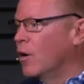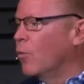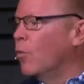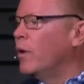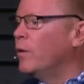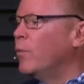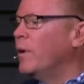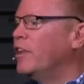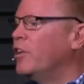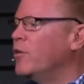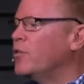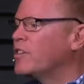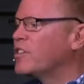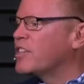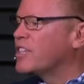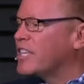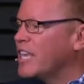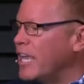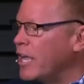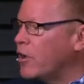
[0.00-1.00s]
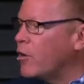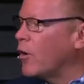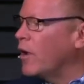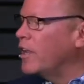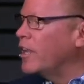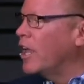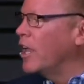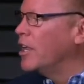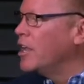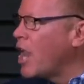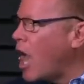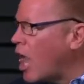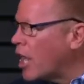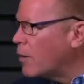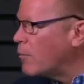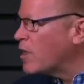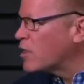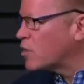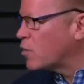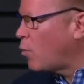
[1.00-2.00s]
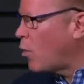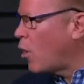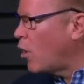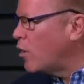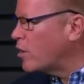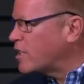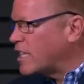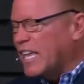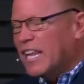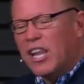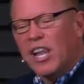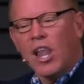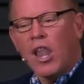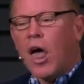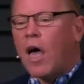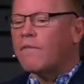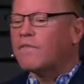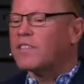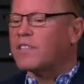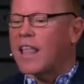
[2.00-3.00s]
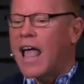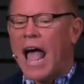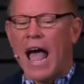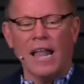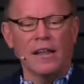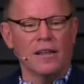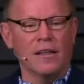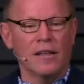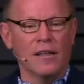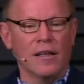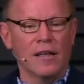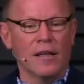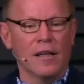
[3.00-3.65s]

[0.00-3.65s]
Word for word: When we do secret, anonymous works, He loves that